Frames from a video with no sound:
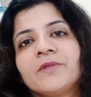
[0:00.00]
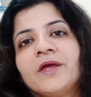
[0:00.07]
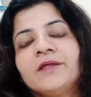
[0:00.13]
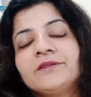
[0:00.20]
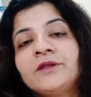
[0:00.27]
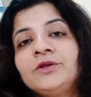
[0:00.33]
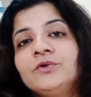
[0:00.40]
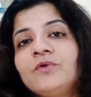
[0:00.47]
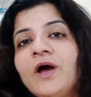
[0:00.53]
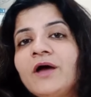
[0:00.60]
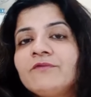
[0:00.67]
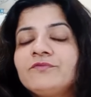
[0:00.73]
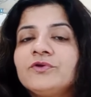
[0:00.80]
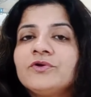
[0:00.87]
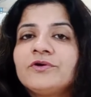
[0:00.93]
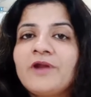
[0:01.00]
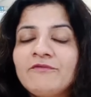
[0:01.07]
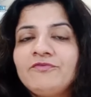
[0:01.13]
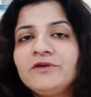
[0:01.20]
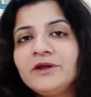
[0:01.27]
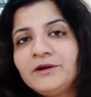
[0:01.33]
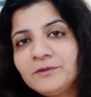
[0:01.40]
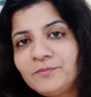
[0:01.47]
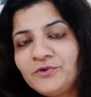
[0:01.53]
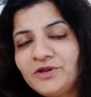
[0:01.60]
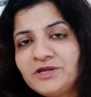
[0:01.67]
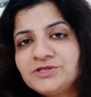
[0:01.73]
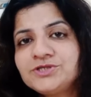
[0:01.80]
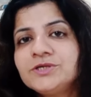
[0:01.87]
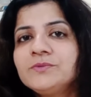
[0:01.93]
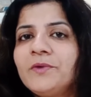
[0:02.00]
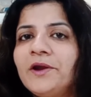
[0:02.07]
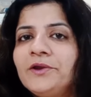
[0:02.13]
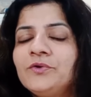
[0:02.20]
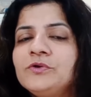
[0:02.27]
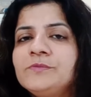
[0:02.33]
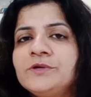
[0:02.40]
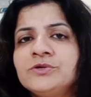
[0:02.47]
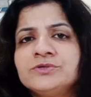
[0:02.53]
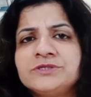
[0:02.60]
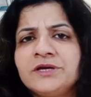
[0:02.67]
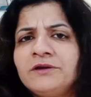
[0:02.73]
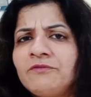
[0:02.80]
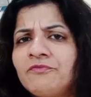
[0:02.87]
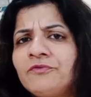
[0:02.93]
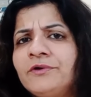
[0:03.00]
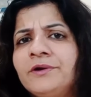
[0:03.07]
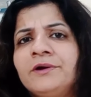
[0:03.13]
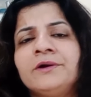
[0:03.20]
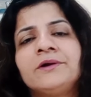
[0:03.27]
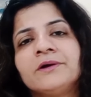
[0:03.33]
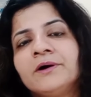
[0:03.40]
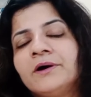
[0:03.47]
Then you have graphic interpretation, where you will be using different